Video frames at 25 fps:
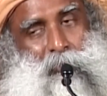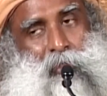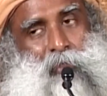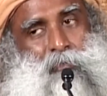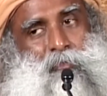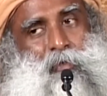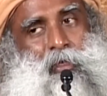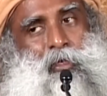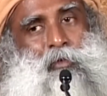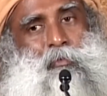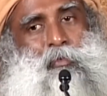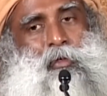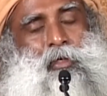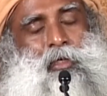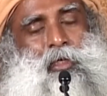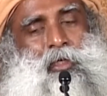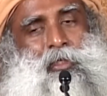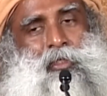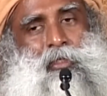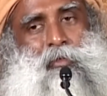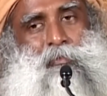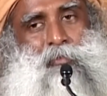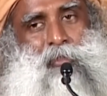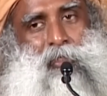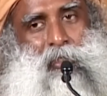But if anybody
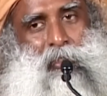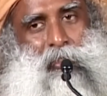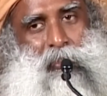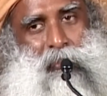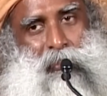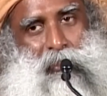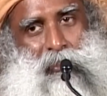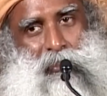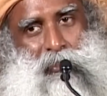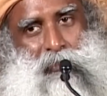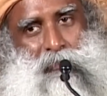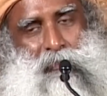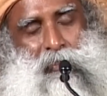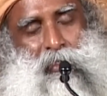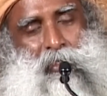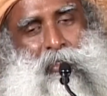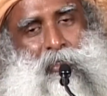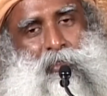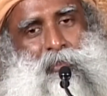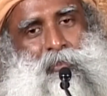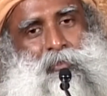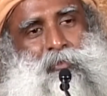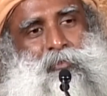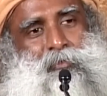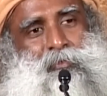attempts any such
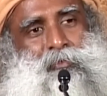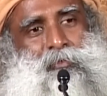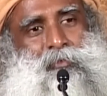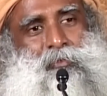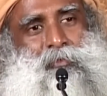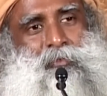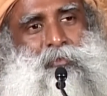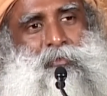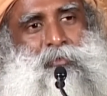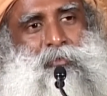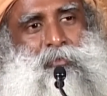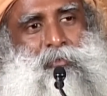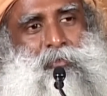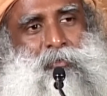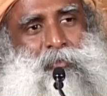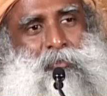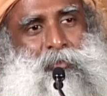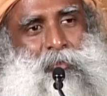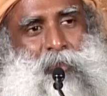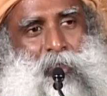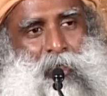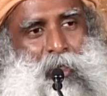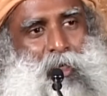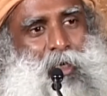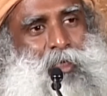thing,
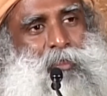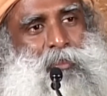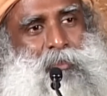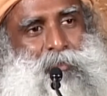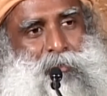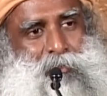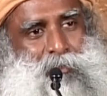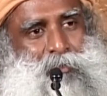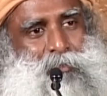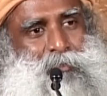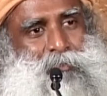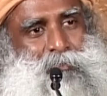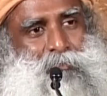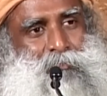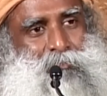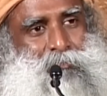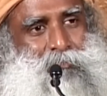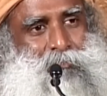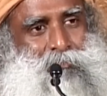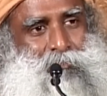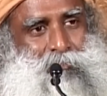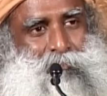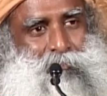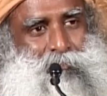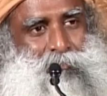they had it.
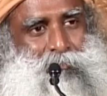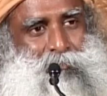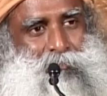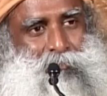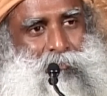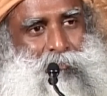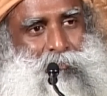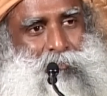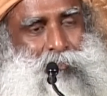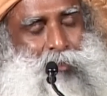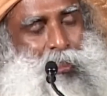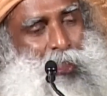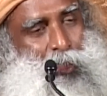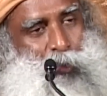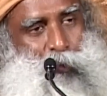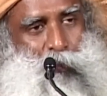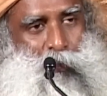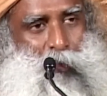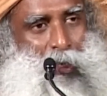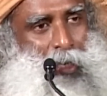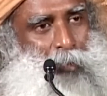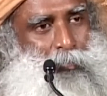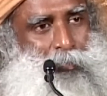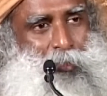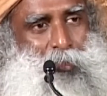I'll
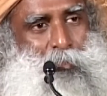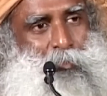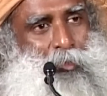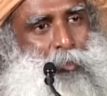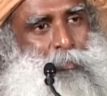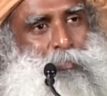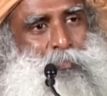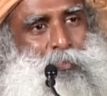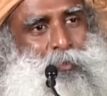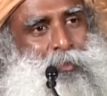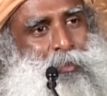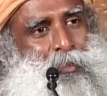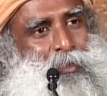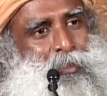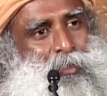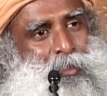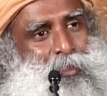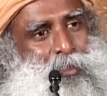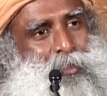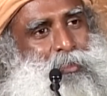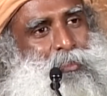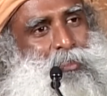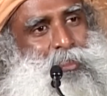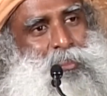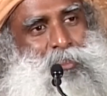wrap them up
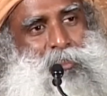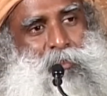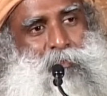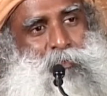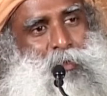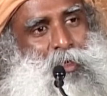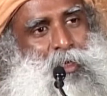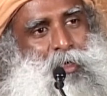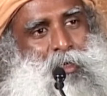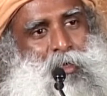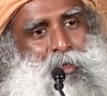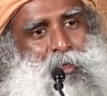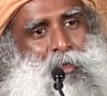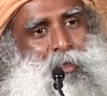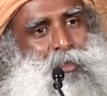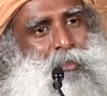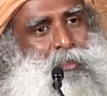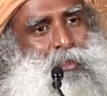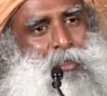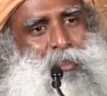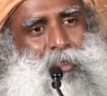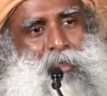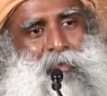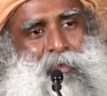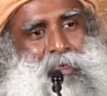in such a way
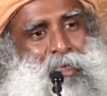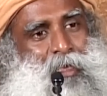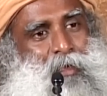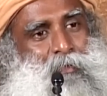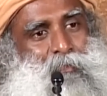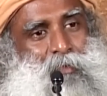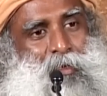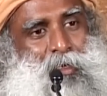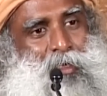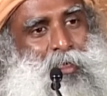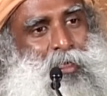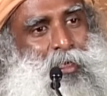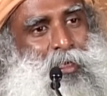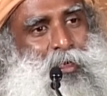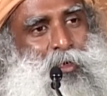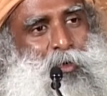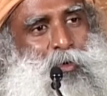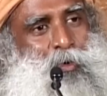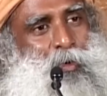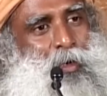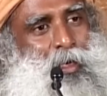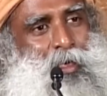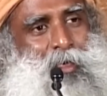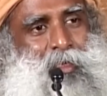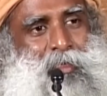that they'll never again
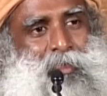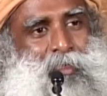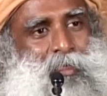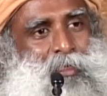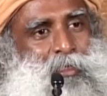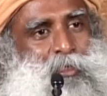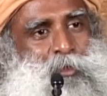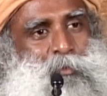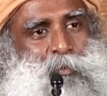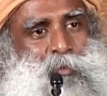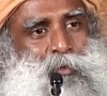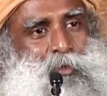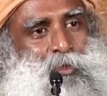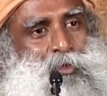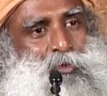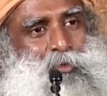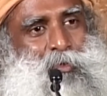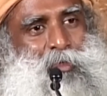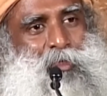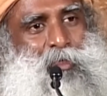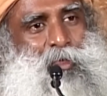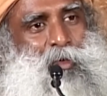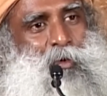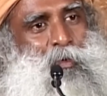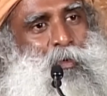know anything
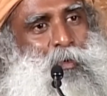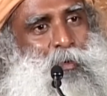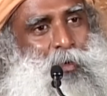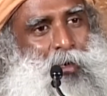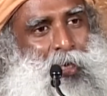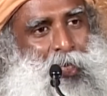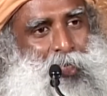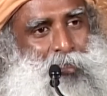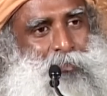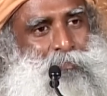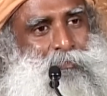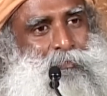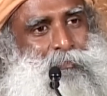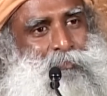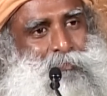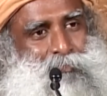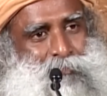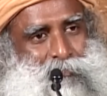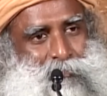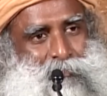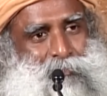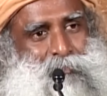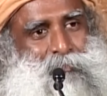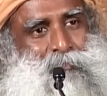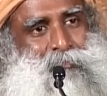spiritual in their whole life.